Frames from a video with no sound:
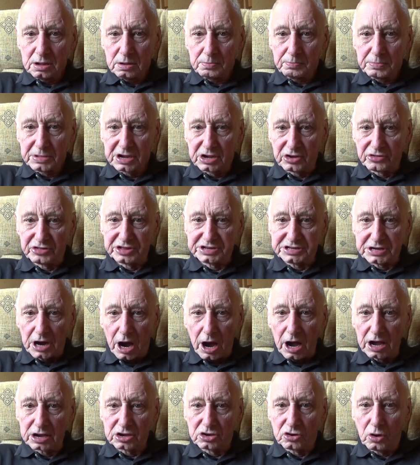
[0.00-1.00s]
because the
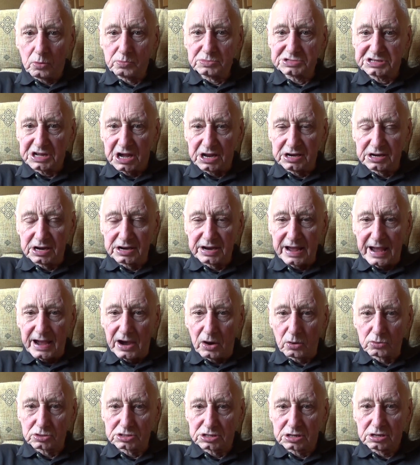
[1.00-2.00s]
tide comes in and
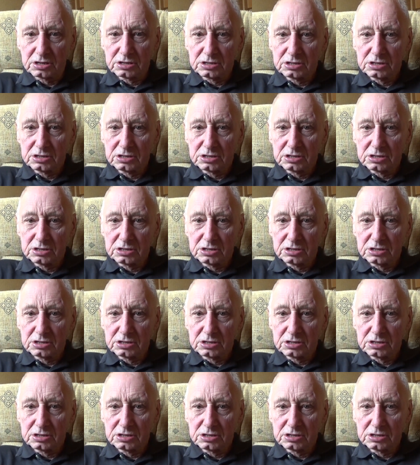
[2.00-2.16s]
out